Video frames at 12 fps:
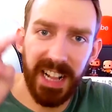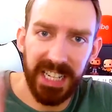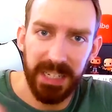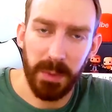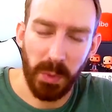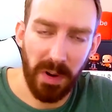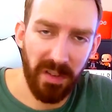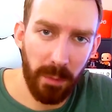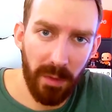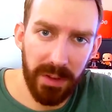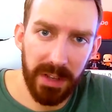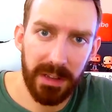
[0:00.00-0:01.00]
click subscribe
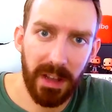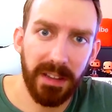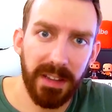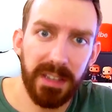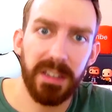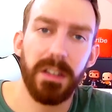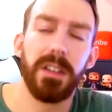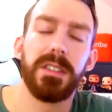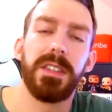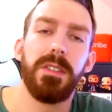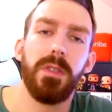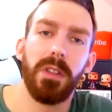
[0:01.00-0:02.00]
for more videos like this, and I'll
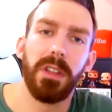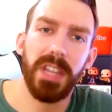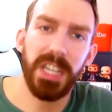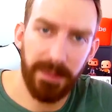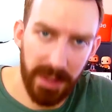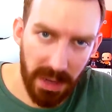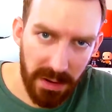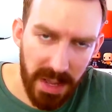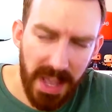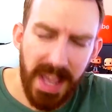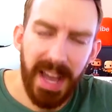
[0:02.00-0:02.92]
see you on the next video.